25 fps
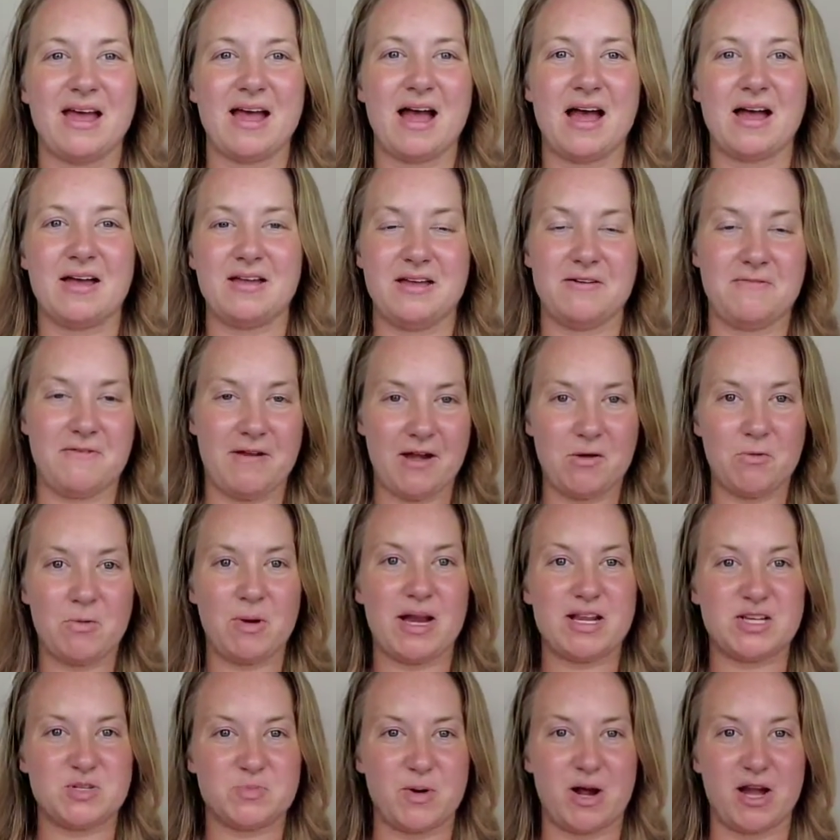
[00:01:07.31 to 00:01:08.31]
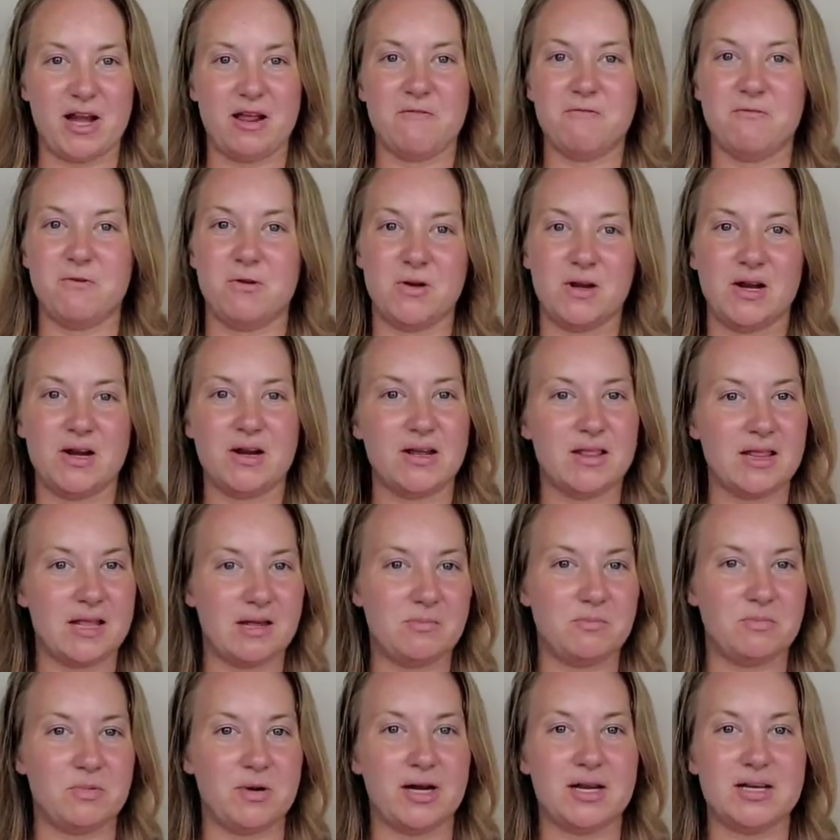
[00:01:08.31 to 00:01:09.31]
if anyone has brought any food here, and
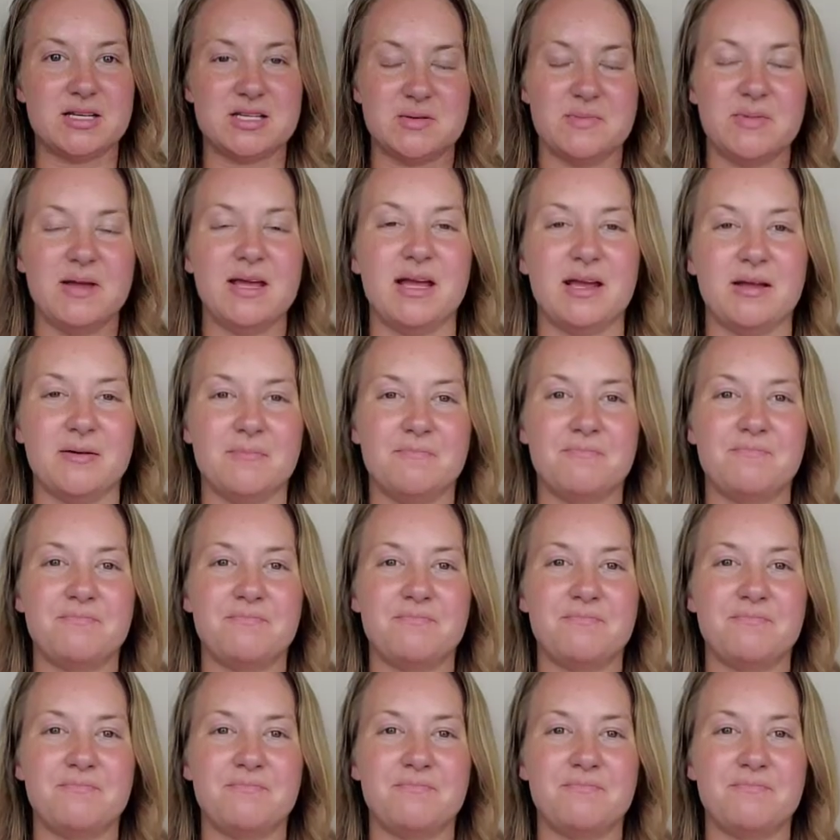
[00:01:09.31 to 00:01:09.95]
then bring it to me.